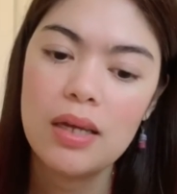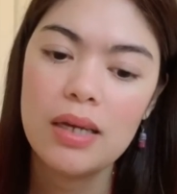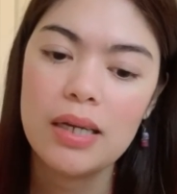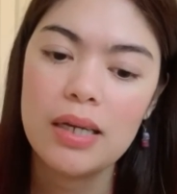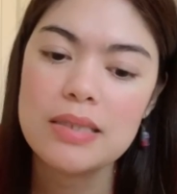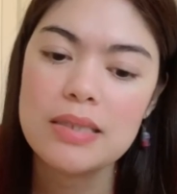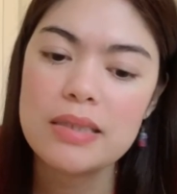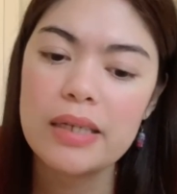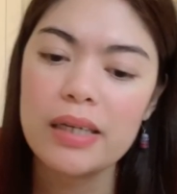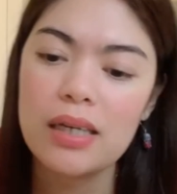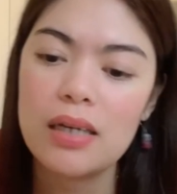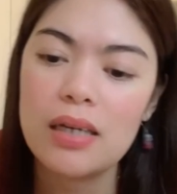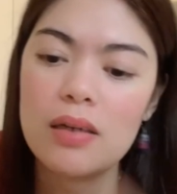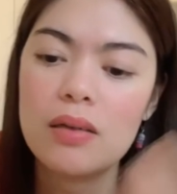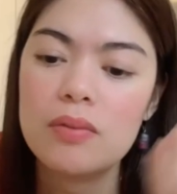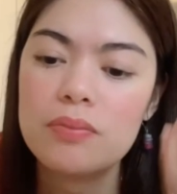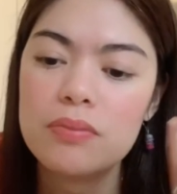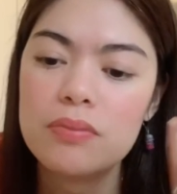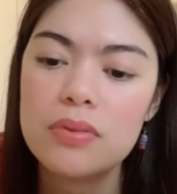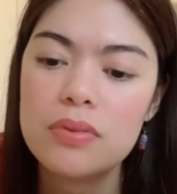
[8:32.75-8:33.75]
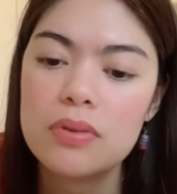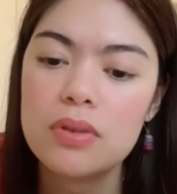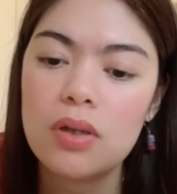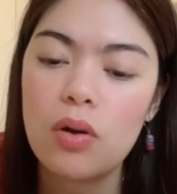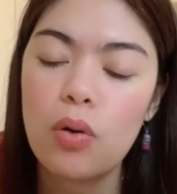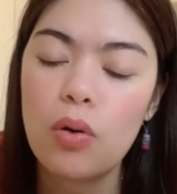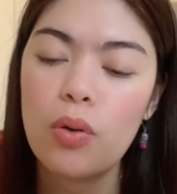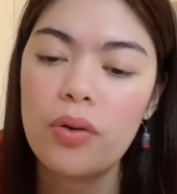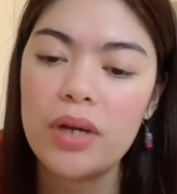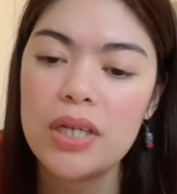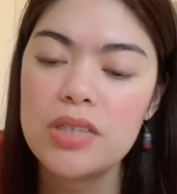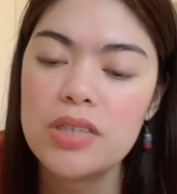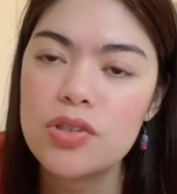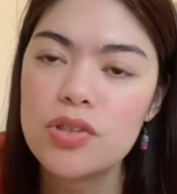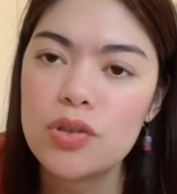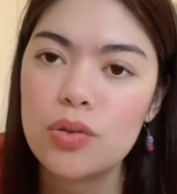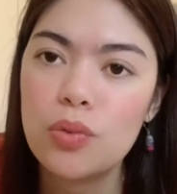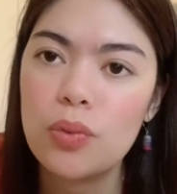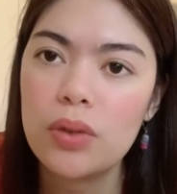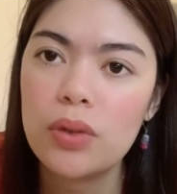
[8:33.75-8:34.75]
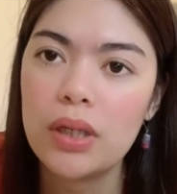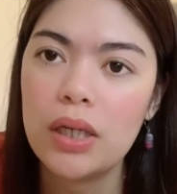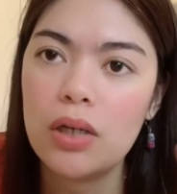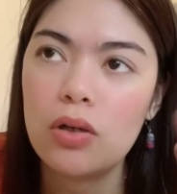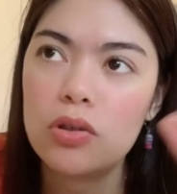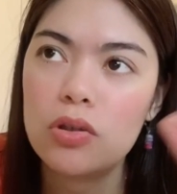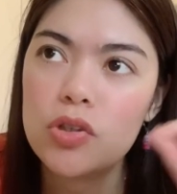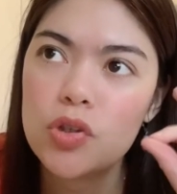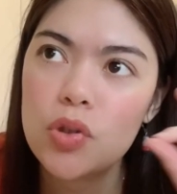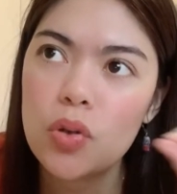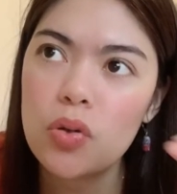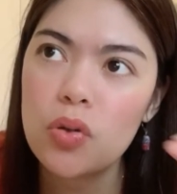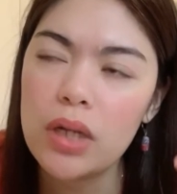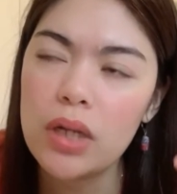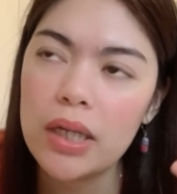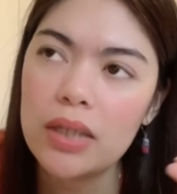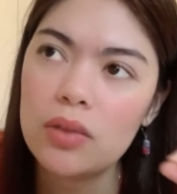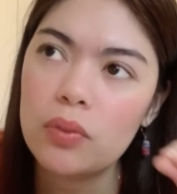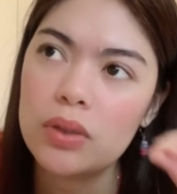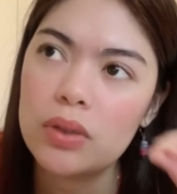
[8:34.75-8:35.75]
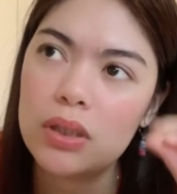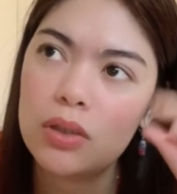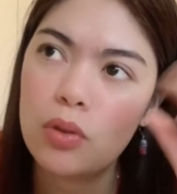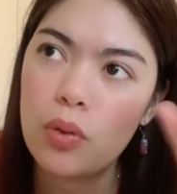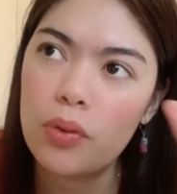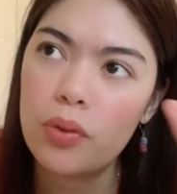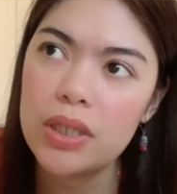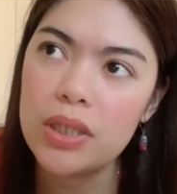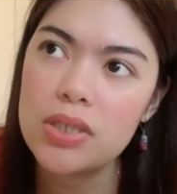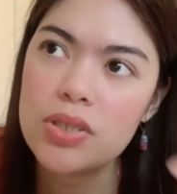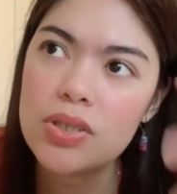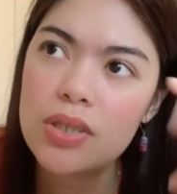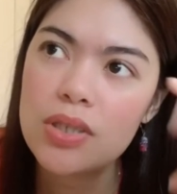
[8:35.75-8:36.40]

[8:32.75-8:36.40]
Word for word: It's like a orange cookie chocolate with an orange